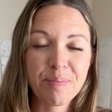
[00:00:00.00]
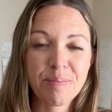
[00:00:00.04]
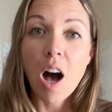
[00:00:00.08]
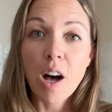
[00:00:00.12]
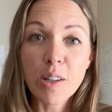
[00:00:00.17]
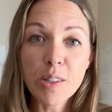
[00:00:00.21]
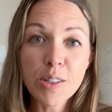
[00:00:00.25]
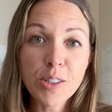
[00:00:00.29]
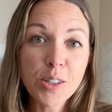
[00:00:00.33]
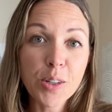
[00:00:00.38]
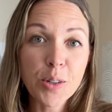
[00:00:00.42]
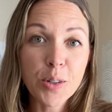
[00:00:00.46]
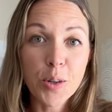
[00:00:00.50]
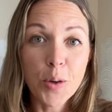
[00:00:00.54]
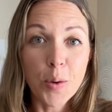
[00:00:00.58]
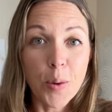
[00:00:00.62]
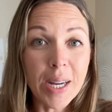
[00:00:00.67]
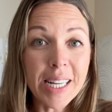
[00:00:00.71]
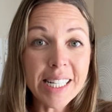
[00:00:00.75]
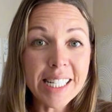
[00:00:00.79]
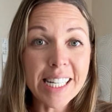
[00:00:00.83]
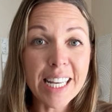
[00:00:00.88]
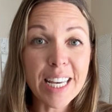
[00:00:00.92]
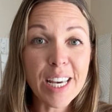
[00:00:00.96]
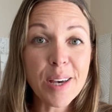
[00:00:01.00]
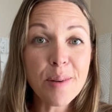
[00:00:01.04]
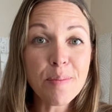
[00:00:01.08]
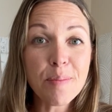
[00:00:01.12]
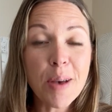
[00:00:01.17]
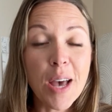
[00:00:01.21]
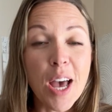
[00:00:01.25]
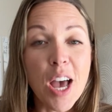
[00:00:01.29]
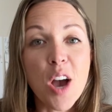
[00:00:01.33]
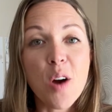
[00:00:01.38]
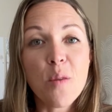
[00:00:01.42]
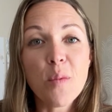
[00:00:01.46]
Also, quick tip,
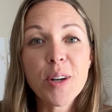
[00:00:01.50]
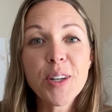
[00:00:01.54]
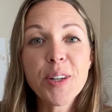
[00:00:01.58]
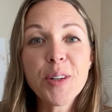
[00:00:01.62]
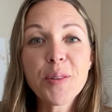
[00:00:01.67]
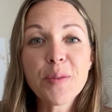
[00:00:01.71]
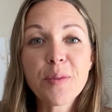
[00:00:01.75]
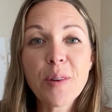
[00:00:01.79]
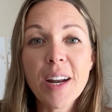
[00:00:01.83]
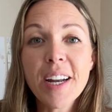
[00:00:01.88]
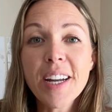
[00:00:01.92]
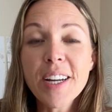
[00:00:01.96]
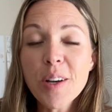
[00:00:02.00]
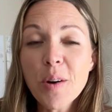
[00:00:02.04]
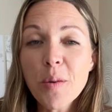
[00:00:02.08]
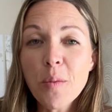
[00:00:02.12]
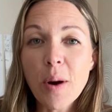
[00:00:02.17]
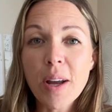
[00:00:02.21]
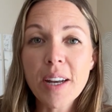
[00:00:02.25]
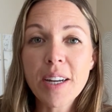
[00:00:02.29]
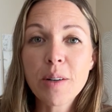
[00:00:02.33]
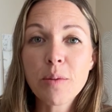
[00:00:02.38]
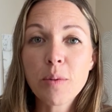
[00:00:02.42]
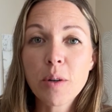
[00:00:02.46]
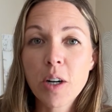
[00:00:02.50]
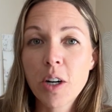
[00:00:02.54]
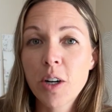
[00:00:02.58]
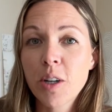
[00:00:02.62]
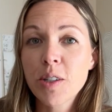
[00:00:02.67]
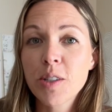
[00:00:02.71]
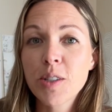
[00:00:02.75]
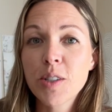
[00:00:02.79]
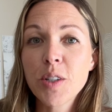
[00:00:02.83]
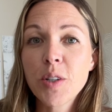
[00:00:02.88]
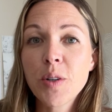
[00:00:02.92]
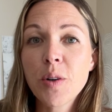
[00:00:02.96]
when you're running a wedding
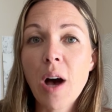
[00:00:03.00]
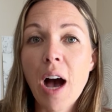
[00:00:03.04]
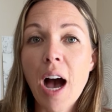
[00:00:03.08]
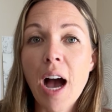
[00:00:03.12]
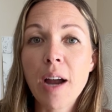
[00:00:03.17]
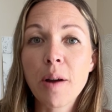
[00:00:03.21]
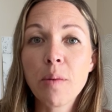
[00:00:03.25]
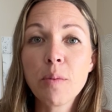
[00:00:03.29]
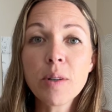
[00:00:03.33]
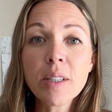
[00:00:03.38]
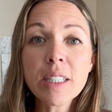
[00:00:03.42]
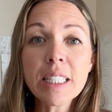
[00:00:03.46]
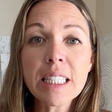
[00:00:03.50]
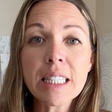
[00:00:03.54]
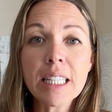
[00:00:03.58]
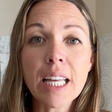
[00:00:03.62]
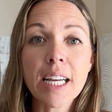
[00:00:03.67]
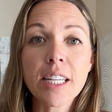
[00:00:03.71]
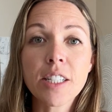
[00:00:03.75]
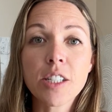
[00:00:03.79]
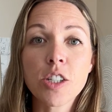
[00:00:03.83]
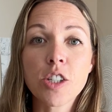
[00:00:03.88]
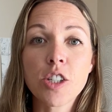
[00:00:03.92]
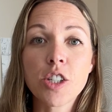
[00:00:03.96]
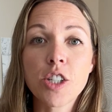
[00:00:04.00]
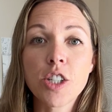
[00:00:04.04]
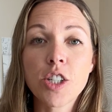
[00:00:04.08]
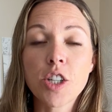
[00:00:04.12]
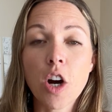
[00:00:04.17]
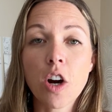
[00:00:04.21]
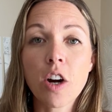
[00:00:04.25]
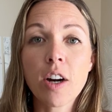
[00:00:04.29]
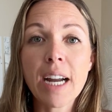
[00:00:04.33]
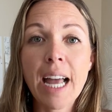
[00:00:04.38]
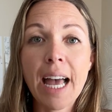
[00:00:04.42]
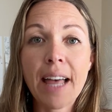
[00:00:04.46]
rehearsal, I really like to
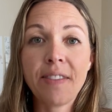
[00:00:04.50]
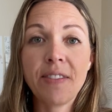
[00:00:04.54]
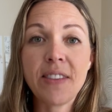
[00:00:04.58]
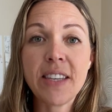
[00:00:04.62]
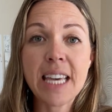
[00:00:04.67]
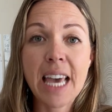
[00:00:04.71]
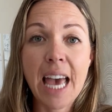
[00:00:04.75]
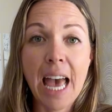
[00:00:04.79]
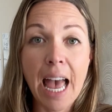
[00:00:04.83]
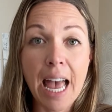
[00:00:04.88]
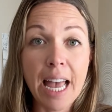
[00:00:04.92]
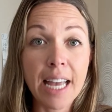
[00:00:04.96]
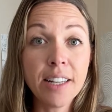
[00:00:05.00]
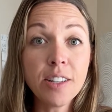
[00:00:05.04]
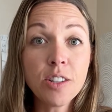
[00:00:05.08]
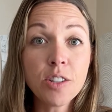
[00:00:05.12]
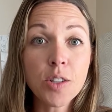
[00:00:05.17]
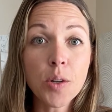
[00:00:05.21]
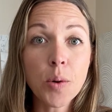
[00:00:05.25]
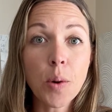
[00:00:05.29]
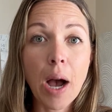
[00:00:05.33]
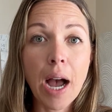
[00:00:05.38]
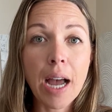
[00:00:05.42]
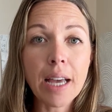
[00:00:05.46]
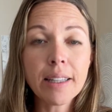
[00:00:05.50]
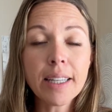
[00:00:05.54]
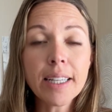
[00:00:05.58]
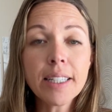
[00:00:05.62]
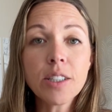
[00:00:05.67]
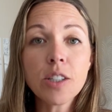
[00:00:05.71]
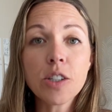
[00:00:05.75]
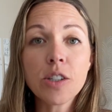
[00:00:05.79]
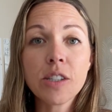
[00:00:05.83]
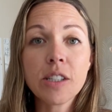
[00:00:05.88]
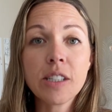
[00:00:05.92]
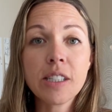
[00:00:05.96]
start at the end. So I like
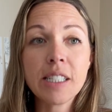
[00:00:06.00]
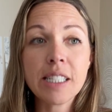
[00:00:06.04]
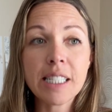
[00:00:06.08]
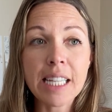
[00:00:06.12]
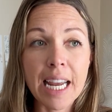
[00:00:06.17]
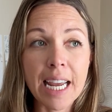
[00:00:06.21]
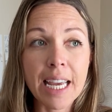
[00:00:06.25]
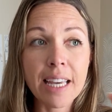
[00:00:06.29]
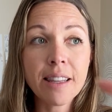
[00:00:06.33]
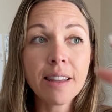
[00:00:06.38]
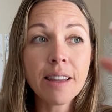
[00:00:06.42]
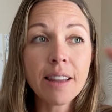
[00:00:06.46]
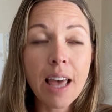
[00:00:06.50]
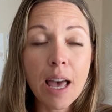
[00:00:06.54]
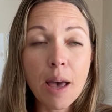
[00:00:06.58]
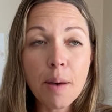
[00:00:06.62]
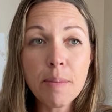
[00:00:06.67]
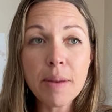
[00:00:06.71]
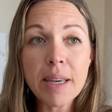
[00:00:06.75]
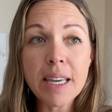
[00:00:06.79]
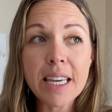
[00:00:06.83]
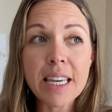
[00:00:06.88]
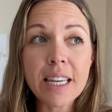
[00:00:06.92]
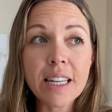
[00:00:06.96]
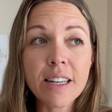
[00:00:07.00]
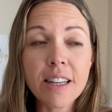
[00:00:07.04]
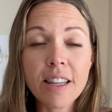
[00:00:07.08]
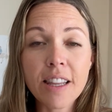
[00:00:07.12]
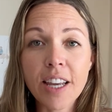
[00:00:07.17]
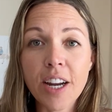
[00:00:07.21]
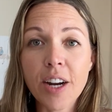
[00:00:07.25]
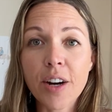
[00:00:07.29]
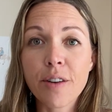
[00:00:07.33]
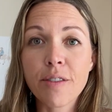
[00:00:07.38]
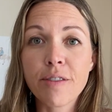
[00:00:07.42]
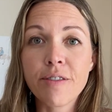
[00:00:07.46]
to stand them in
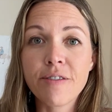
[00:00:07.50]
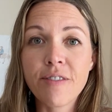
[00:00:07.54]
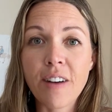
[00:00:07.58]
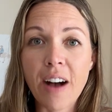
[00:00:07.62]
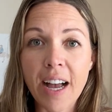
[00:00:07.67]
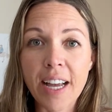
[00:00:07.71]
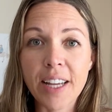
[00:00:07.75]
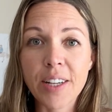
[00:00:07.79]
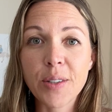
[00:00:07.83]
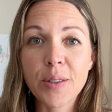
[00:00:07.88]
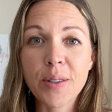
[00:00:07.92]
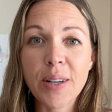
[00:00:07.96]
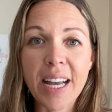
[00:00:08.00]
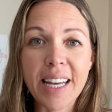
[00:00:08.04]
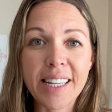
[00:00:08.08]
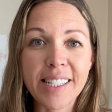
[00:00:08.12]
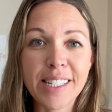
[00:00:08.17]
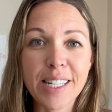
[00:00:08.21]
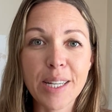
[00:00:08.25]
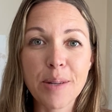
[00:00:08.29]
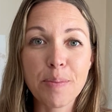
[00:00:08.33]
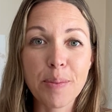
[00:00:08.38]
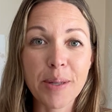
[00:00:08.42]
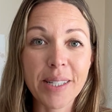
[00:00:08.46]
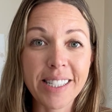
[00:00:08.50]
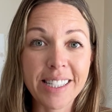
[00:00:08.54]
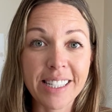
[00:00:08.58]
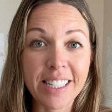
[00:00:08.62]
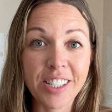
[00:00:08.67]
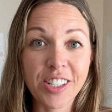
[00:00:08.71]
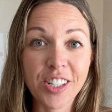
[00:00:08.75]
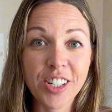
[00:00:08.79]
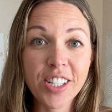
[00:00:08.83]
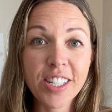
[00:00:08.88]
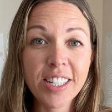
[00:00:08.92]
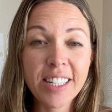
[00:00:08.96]
their final ending
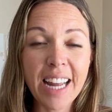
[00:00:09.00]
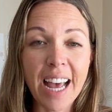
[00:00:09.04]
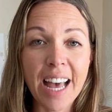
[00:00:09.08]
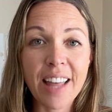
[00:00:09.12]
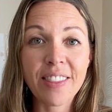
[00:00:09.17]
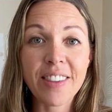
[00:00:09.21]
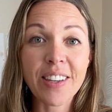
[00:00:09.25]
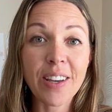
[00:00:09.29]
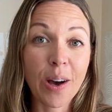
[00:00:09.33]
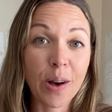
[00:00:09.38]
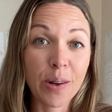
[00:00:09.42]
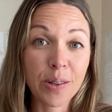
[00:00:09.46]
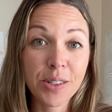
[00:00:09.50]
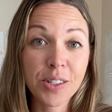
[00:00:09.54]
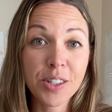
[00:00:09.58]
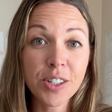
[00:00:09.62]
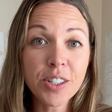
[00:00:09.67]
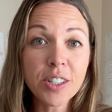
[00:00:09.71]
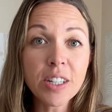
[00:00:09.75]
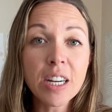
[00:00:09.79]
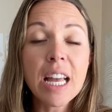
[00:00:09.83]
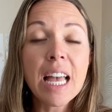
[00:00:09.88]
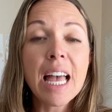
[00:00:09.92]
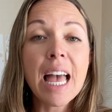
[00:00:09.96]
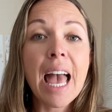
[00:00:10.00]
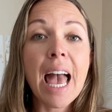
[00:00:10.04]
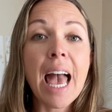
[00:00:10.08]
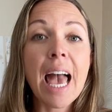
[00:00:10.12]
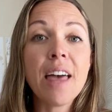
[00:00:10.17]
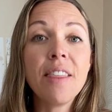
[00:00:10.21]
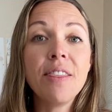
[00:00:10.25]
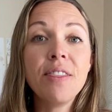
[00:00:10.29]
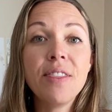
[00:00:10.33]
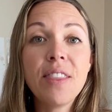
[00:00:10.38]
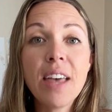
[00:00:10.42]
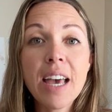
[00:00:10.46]
position at the altar,
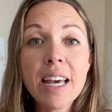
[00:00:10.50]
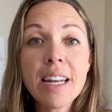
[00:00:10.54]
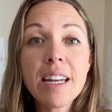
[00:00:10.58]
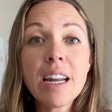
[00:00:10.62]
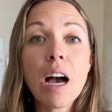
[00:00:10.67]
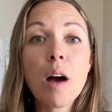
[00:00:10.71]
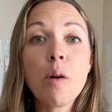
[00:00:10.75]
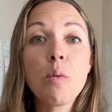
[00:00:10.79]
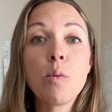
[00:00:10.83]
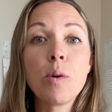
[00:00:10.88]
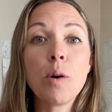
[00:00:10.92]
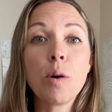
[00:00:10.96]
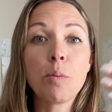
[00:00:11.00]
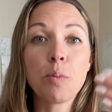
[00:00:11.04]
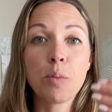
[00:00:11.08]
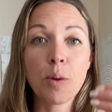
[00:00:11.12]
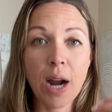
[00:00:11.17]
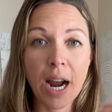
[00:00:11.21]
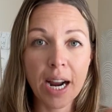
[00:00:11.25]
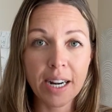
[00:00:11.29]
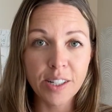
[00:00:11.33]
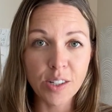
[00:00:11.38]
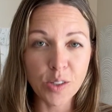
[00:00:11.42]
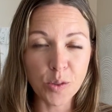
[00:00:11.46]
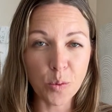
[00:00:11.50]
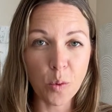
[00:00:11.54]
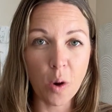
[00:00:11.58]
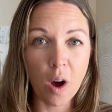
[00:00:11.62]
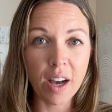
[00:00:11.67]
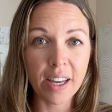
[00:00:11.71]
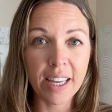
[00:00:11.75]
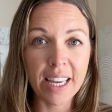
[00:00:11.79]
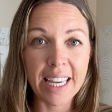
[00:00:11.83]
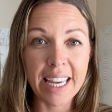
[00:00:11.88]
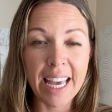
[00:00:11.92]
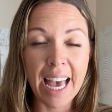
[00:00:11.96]
and then we'll practice
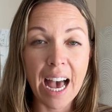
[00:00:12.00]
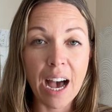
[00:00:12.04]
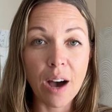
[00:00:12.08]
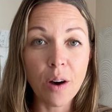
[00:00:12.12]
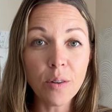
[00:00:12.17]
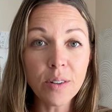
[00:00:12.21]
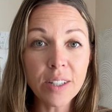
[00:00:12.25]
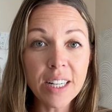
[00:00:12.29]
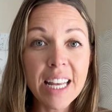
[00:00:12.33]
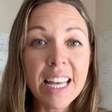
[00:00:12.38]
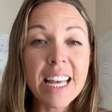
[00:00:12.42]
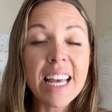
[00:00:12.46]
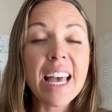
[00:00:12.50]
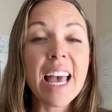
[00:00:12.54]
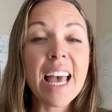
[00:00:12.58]
walking out.